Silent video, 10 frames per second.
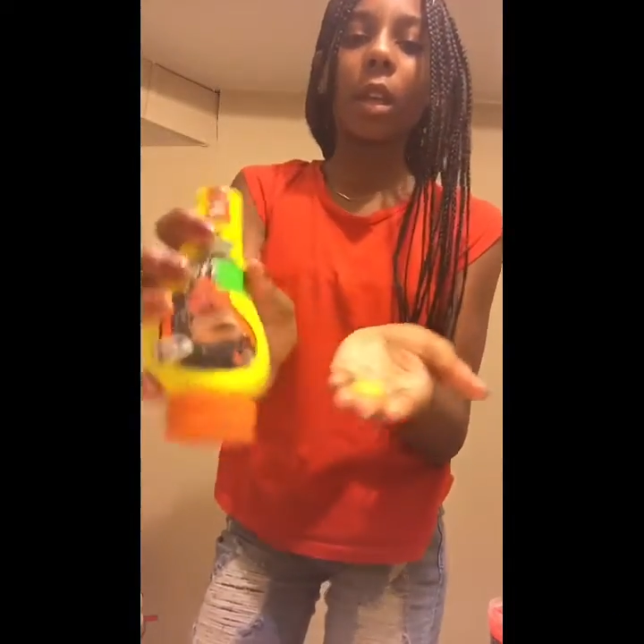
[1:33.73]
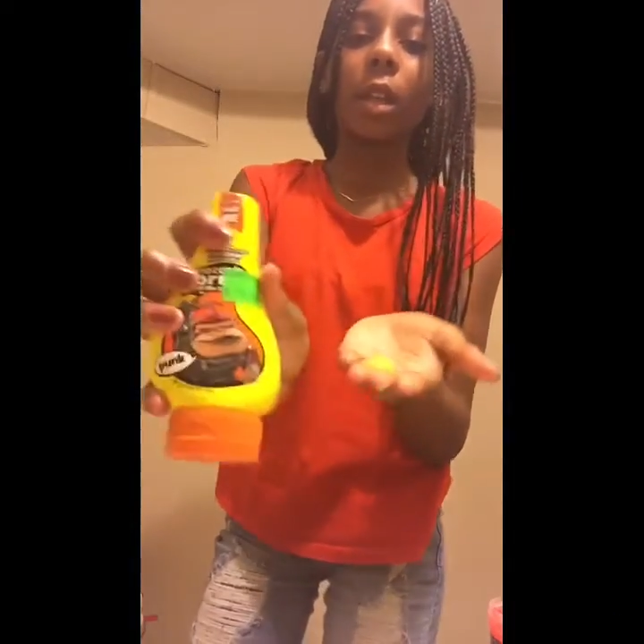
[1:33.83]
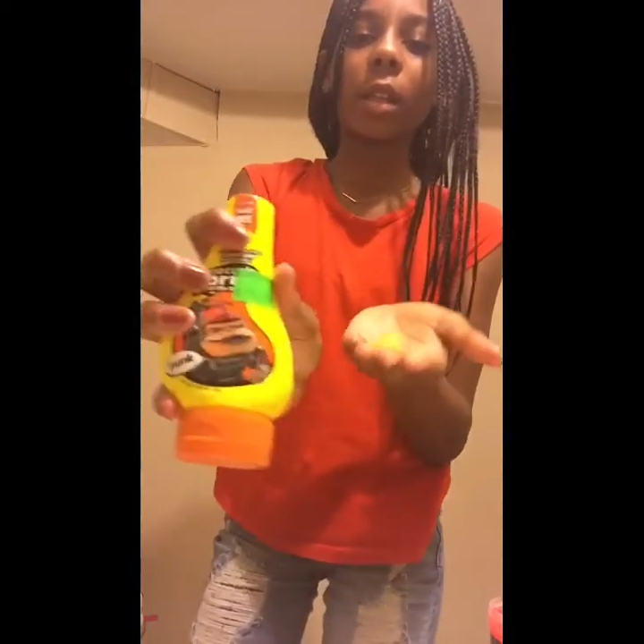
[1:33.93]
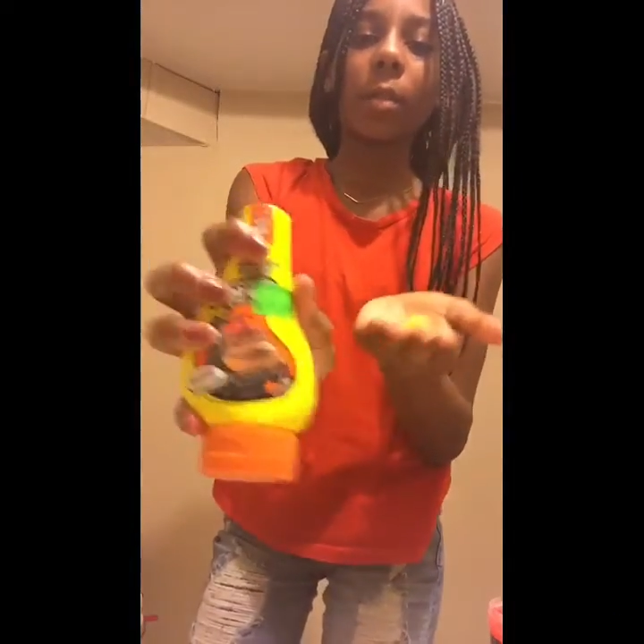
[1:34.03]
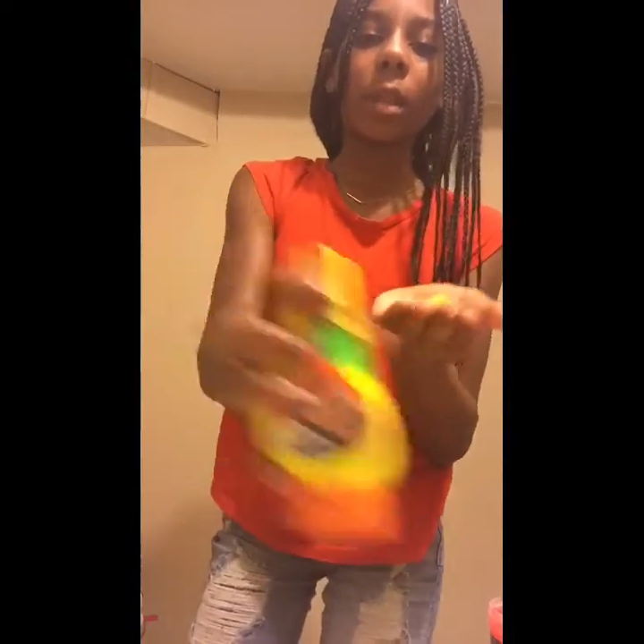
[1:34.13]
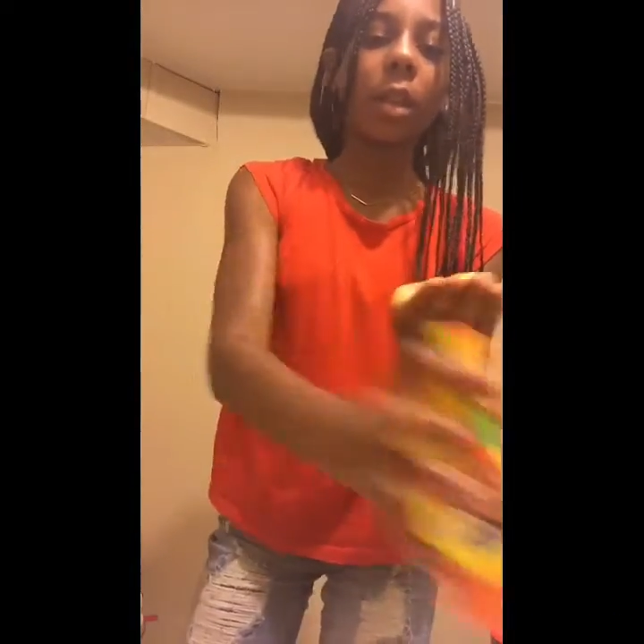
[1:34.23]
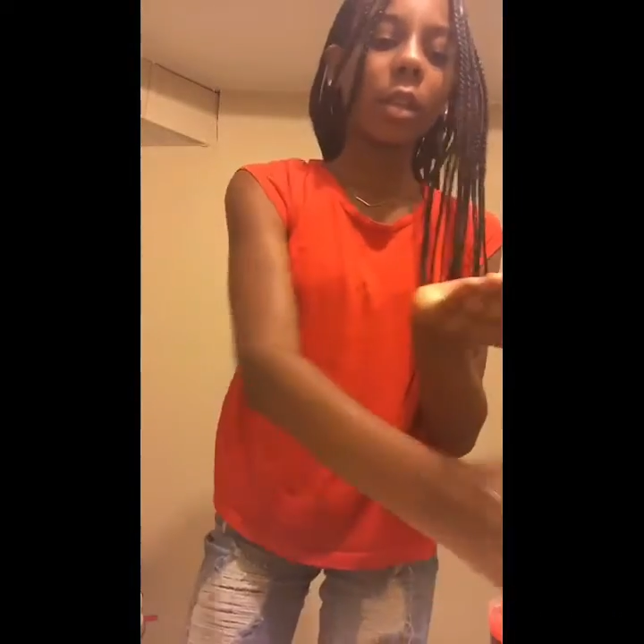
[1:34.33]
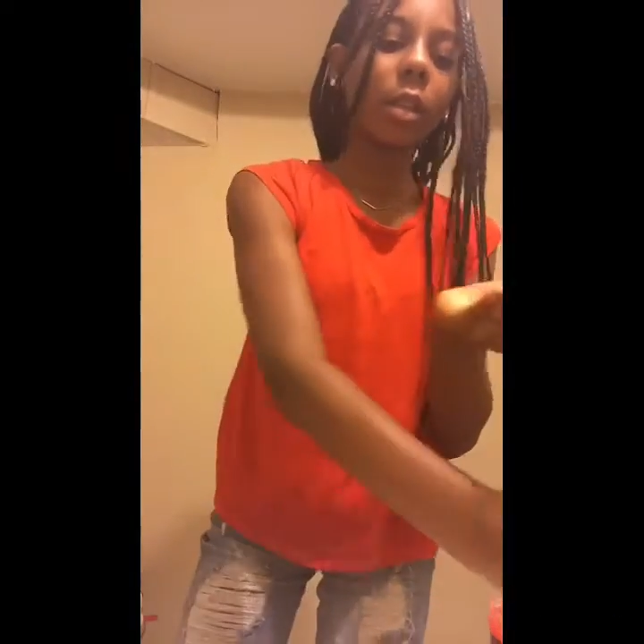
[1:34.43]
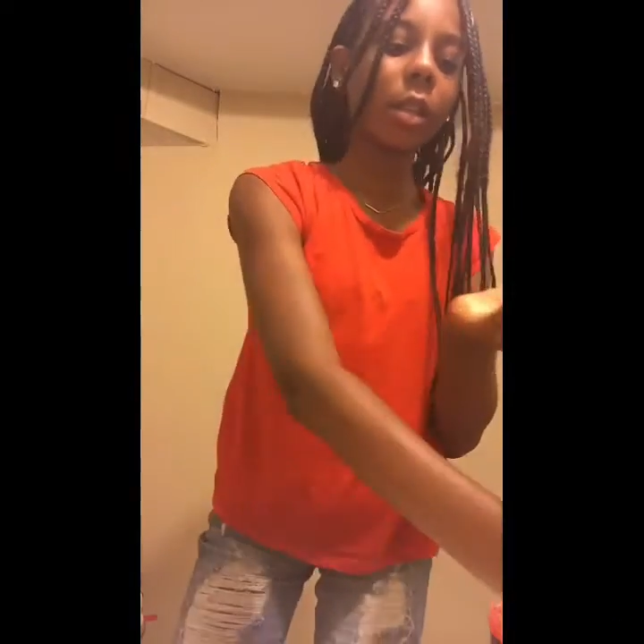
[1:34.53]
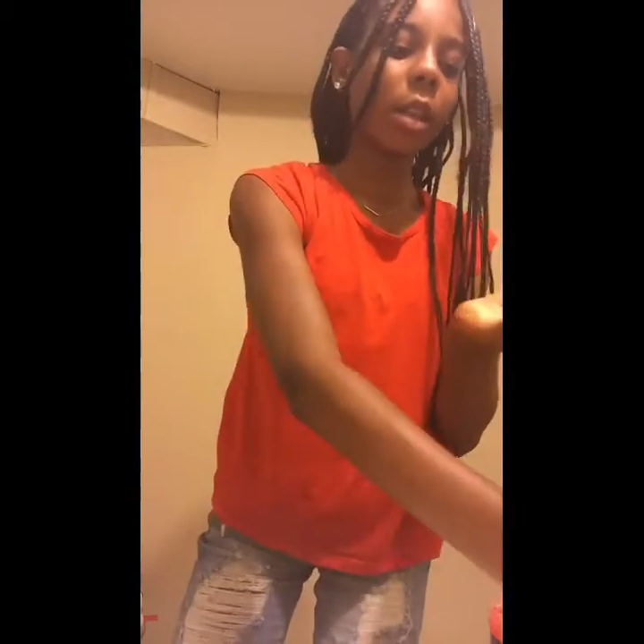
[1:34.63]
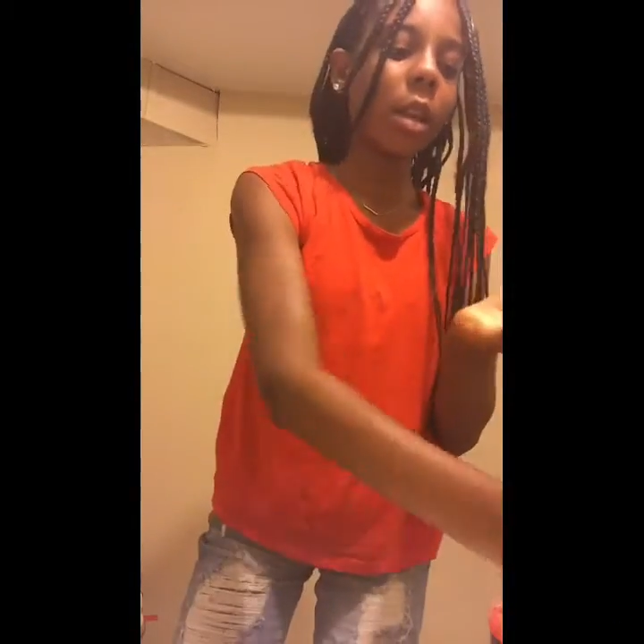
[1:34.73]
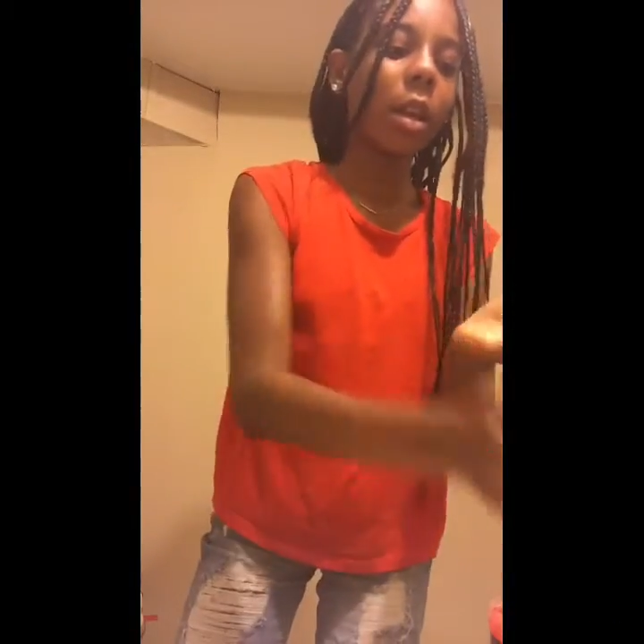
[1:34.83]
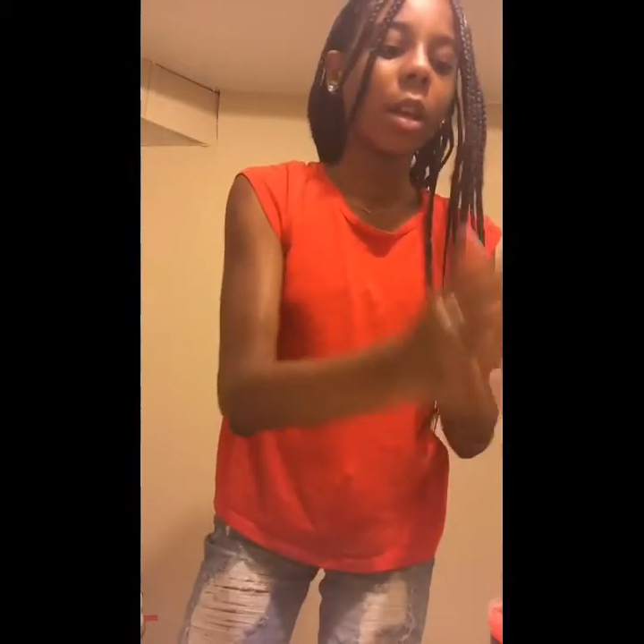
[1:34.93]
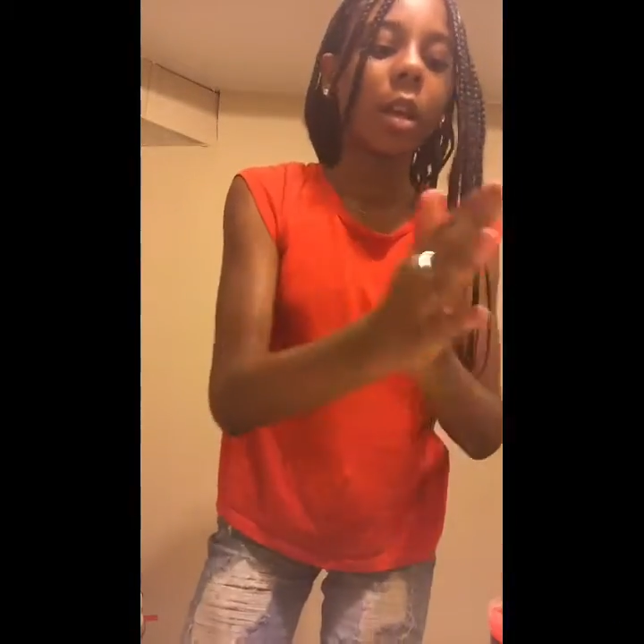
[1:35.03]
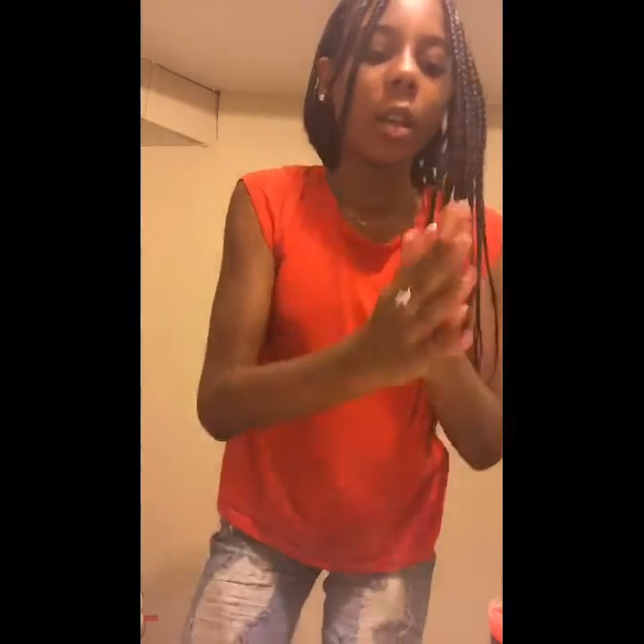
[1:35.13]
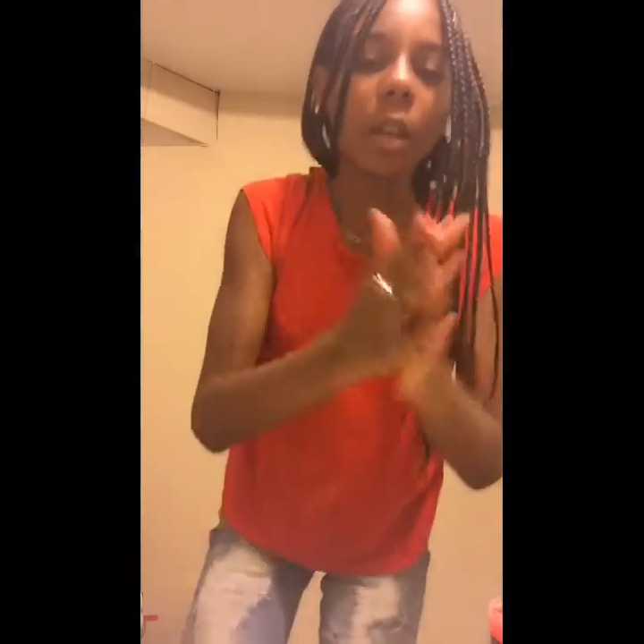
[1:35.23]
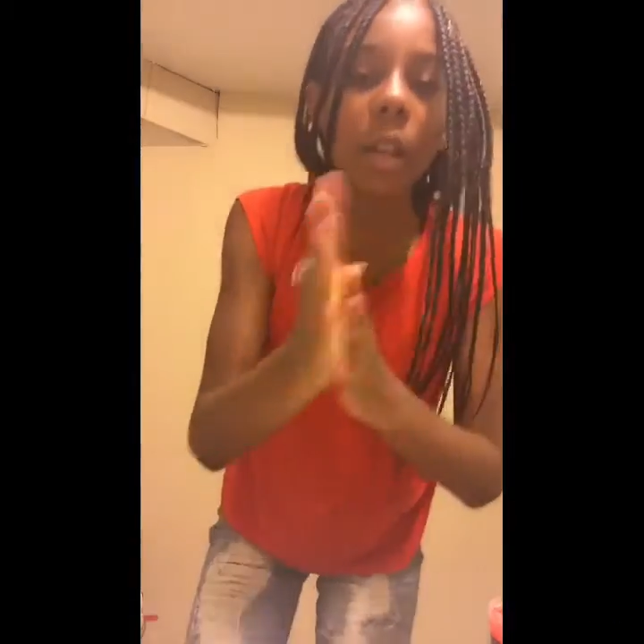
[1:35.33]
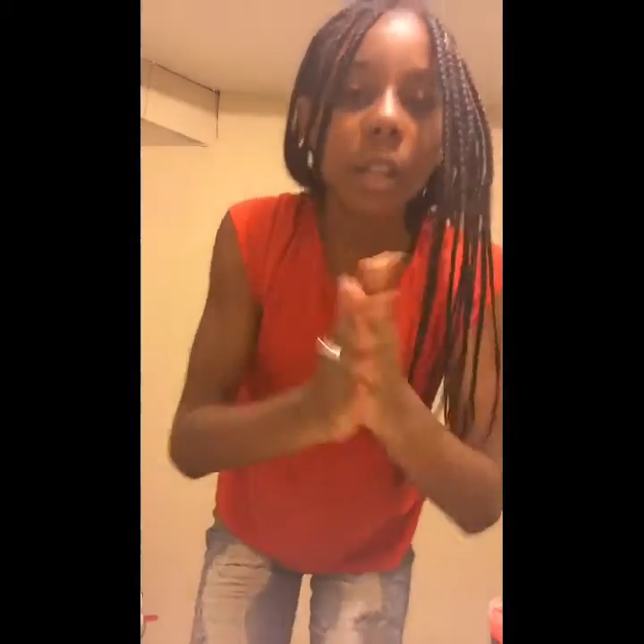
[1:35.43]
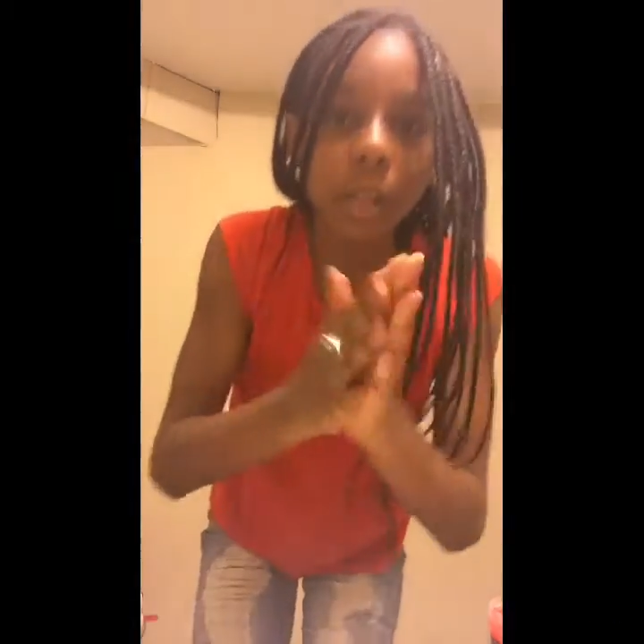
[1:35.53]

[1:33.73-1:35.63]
get some of this and